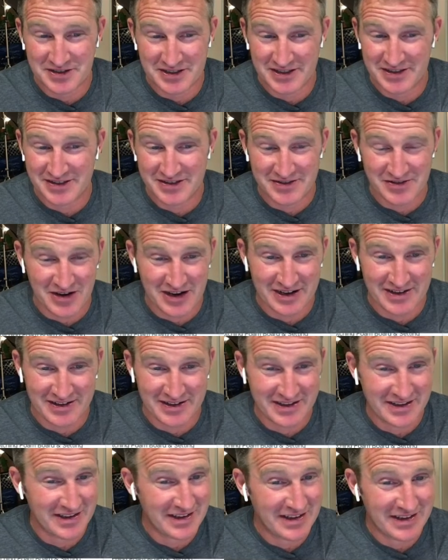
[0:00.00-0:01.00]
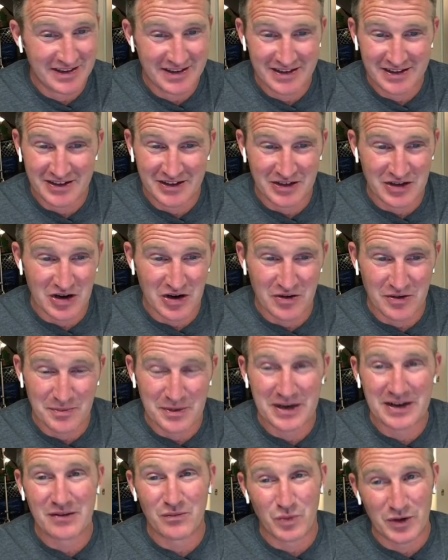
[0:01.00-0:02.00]
It's not, you know, I
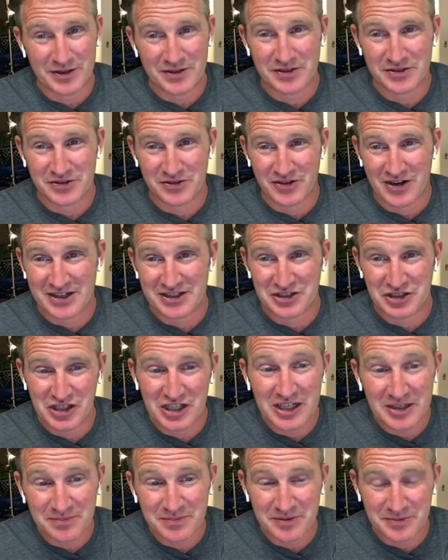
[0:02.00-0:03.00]
mean, windows are not cheap.